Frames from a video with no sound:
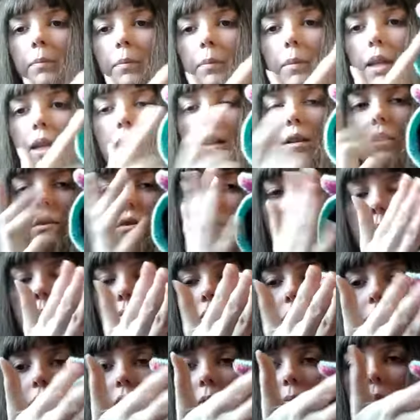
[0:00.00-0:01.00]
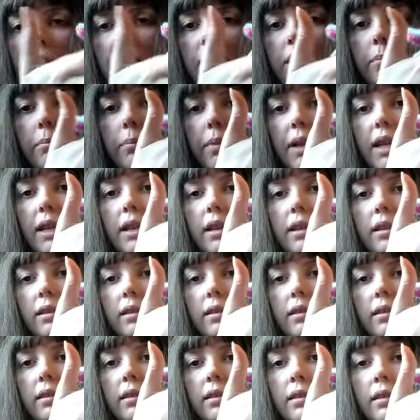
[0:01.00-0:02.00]
Now, you're supposed to make a
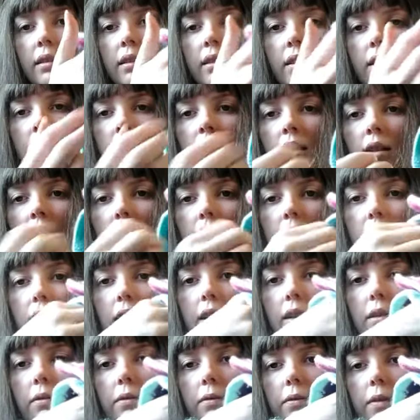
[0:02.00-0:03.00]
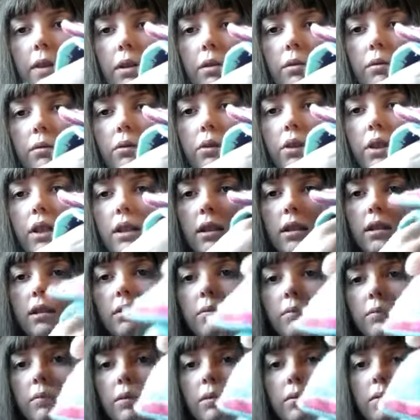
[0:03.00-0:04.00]
base and like fill this
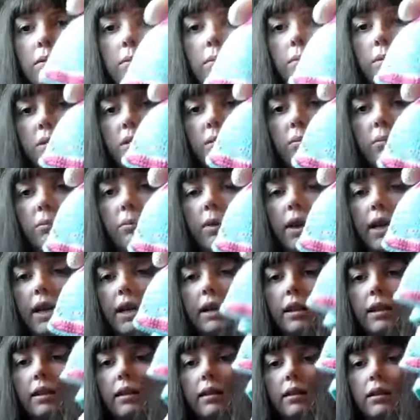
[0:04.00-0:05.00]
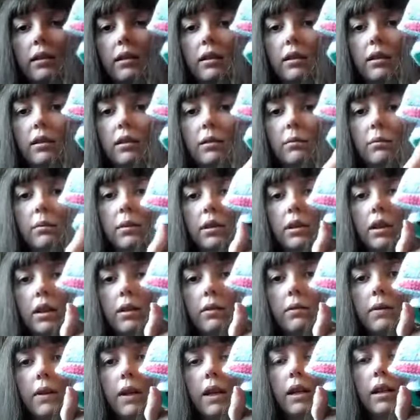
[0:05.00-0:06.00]
with some weight and some
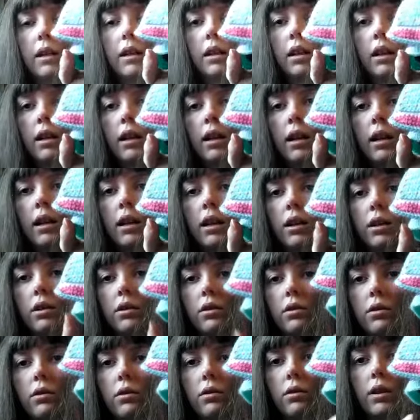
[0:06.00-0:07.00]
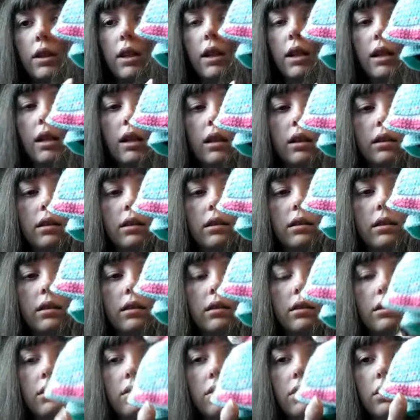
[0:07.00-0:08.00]
stuffing so that
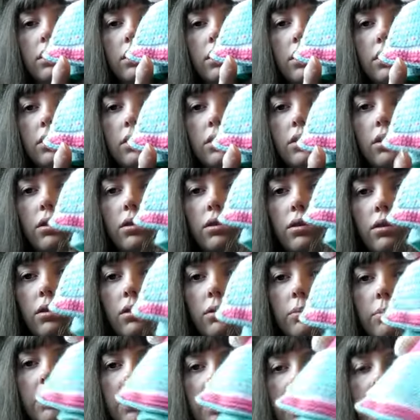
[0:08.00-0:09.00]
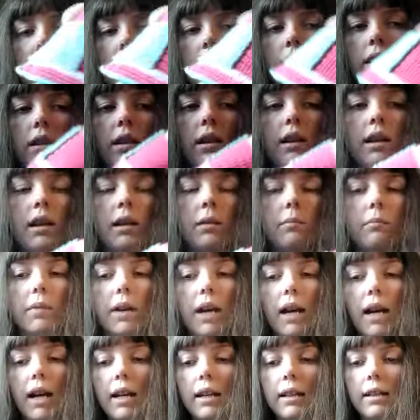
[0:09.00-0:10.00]
it's a solid object, but
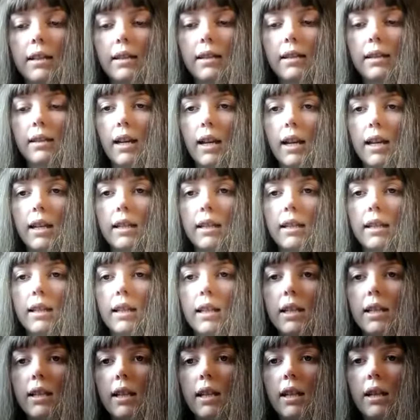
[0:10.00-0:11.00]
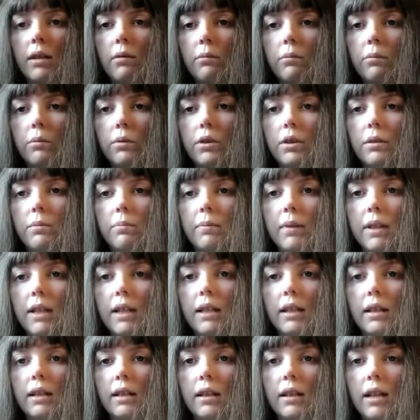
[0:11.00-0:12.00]
I decided it would
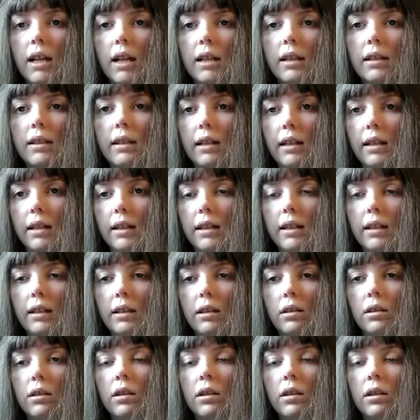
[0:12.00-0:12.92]
be a nice idea